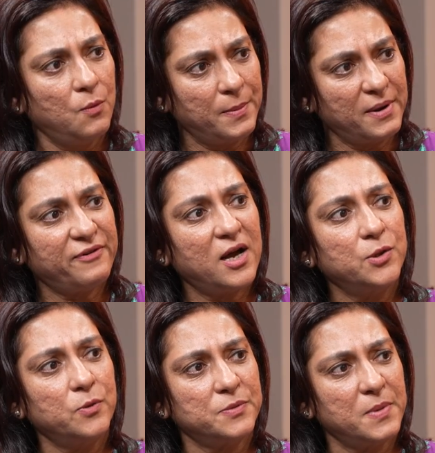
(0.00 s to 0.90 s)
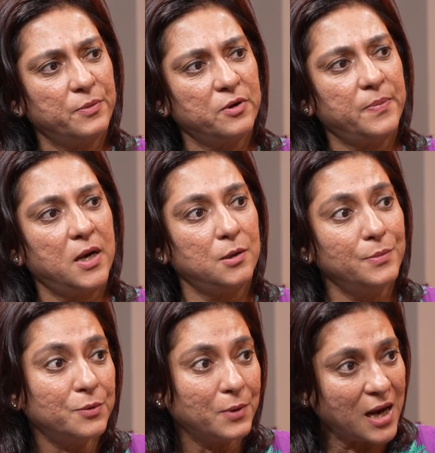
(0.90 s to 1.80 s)
when my father was member of
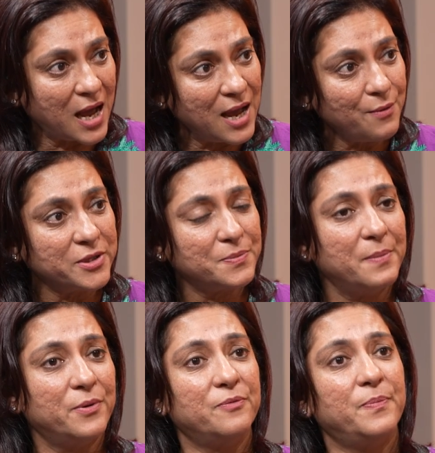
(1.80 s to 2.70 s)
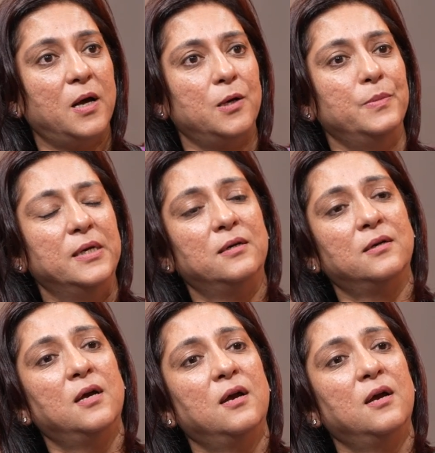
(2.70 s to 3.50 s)
parliament, when I was member of parliament,